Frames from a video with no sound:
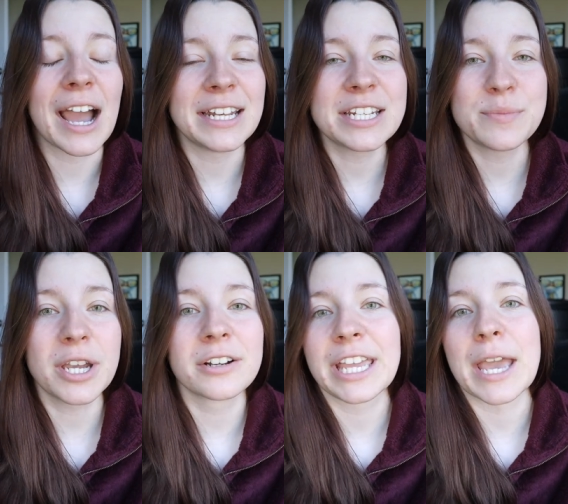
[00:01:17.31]
I need to be
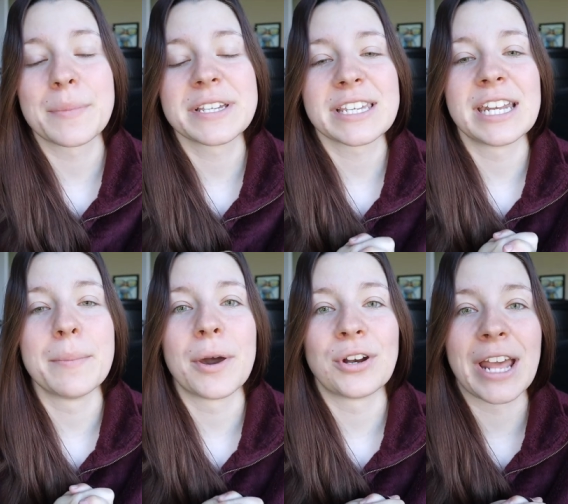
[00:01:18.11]
on campus in
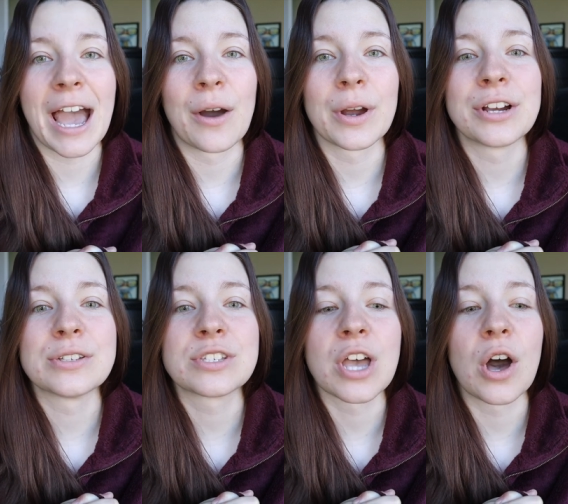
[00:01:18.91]
about an hour,
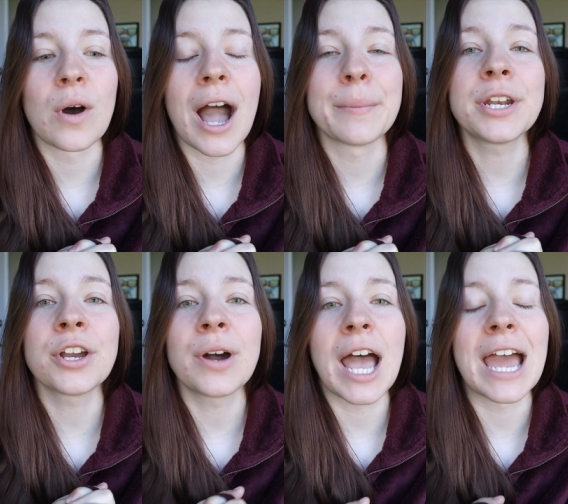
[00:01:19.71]
so I'm gonna
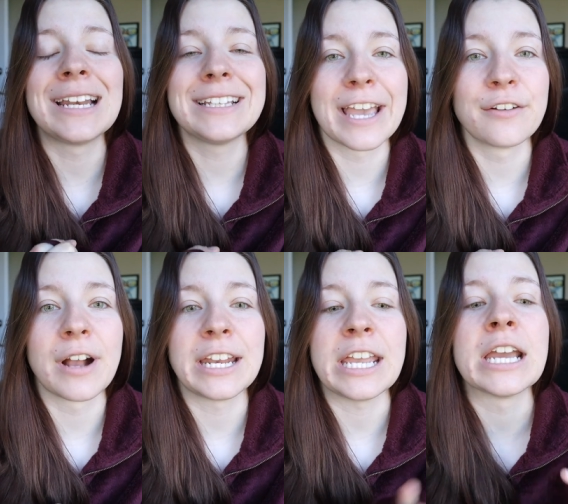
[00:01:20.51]
go ahead, get
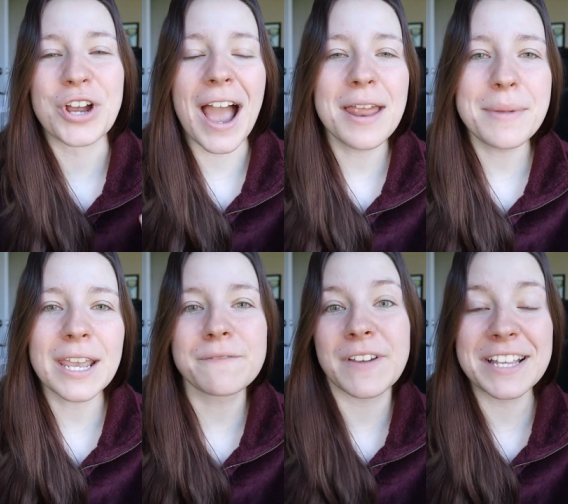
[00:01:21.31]
ready, try and
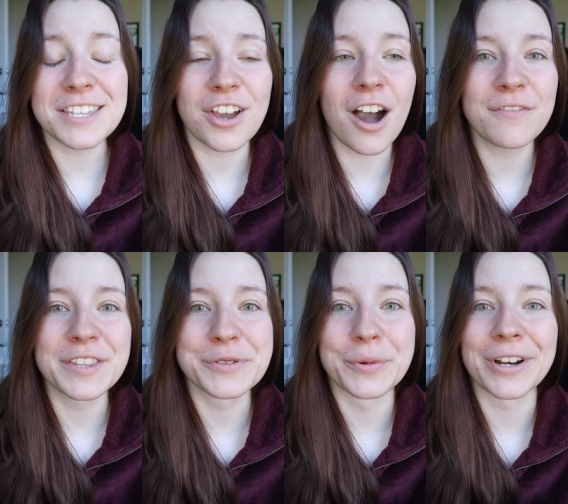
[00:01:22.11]
make a fancy coffee
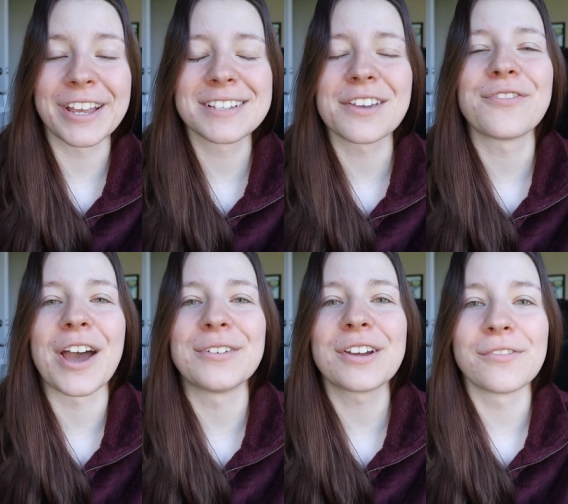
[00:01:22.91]
this morning because I
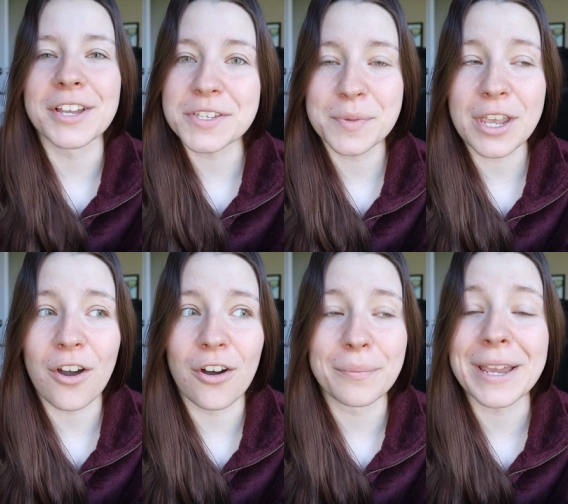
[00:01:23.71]
found a recipe
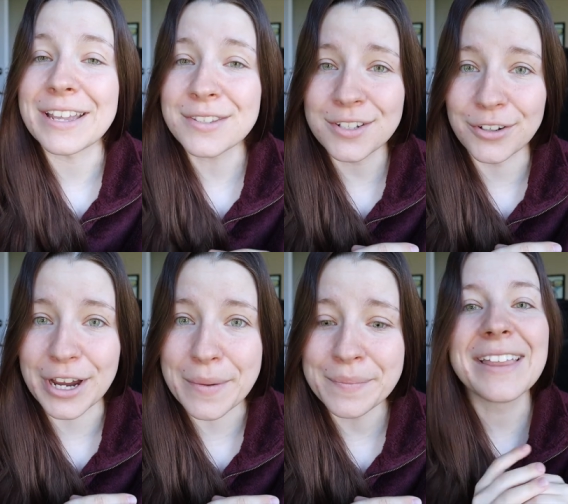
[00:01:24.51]
on my
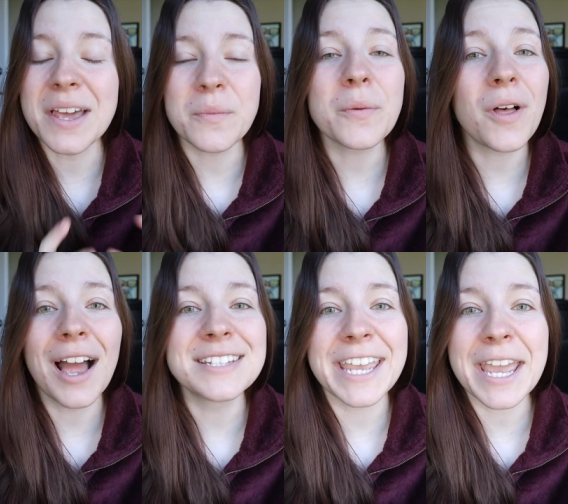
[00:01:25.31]
Instagram, and then we will head to